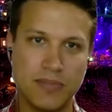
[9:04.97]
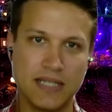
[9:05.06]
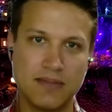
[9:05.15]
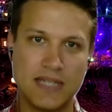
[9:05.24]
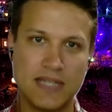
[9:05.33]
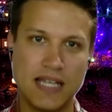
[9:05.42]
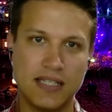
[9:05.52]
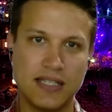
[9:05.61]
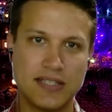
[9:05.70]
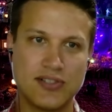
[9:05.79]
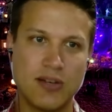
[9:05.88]
But
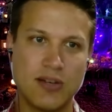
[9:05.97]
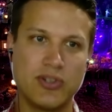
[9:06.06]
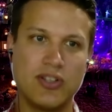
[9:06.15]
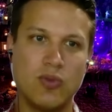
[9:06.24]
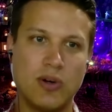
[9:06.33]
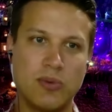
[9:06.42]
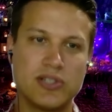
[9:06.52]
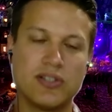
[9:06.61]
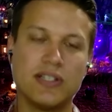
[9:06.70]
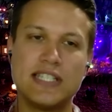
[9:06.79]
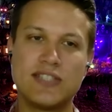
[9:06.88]
Kayla, let's start with you. What was
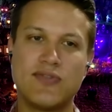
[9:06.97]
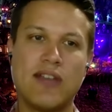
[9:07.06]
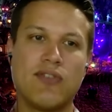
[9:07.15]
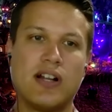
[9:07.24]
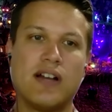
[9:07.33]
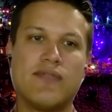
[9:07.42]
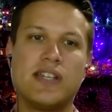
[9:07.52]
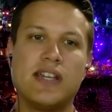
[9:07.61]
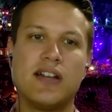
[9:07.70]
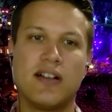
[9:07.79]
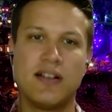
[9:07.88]
your least favorite of the
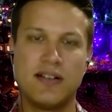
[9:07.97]
year?